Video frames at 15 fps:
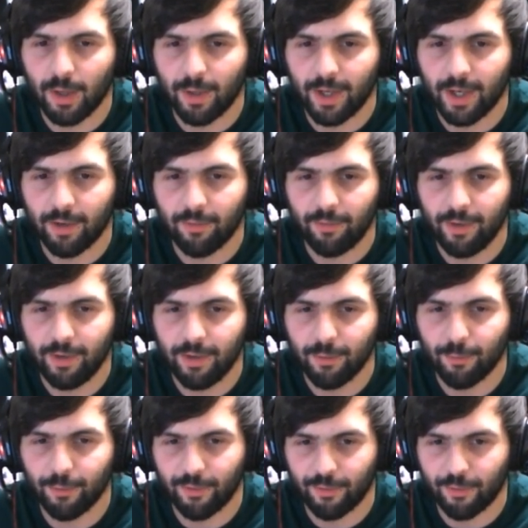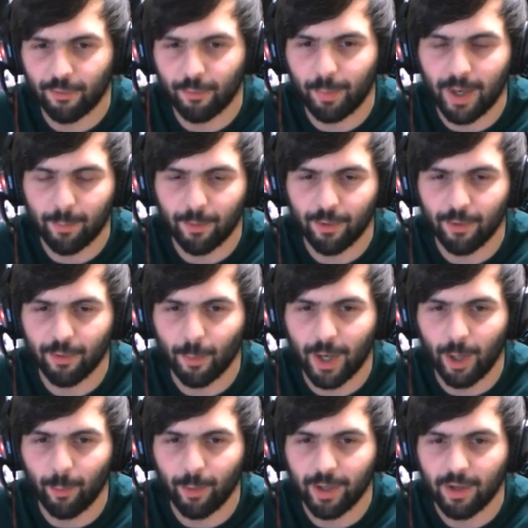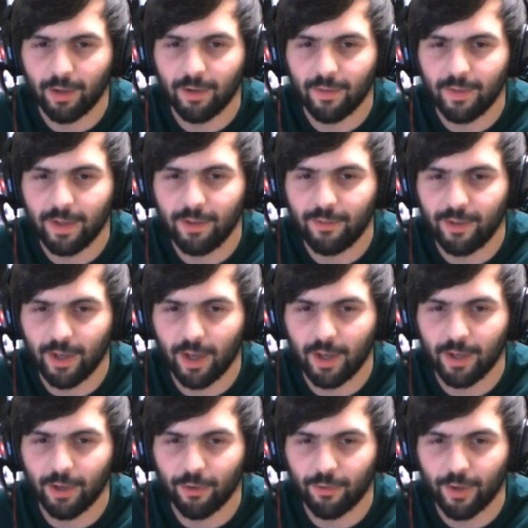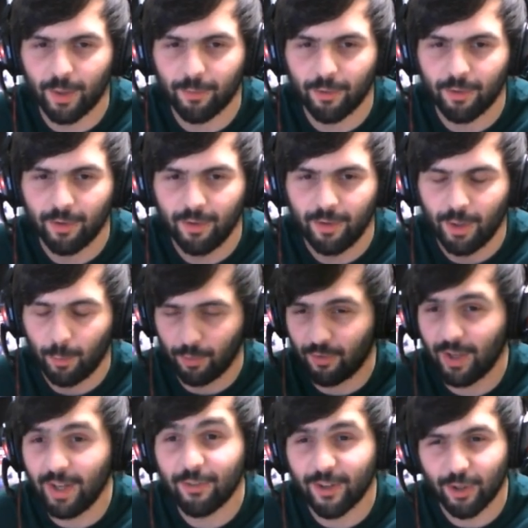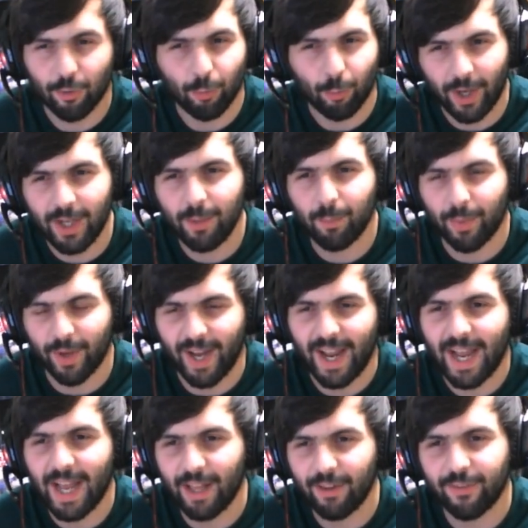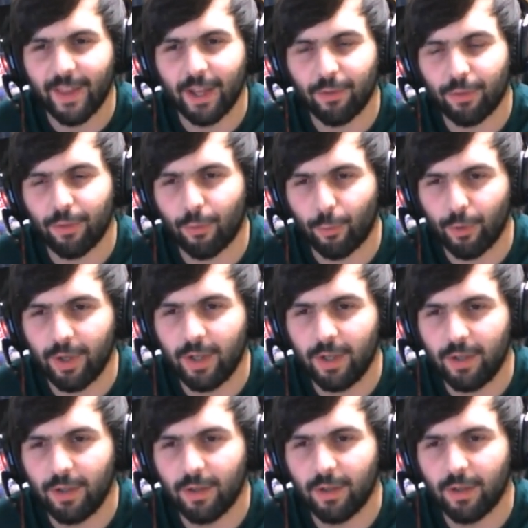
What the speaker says: I have the Resistance Bomber, Y-Wing, and the ETA Interceptor, which isn't great, but it has that 3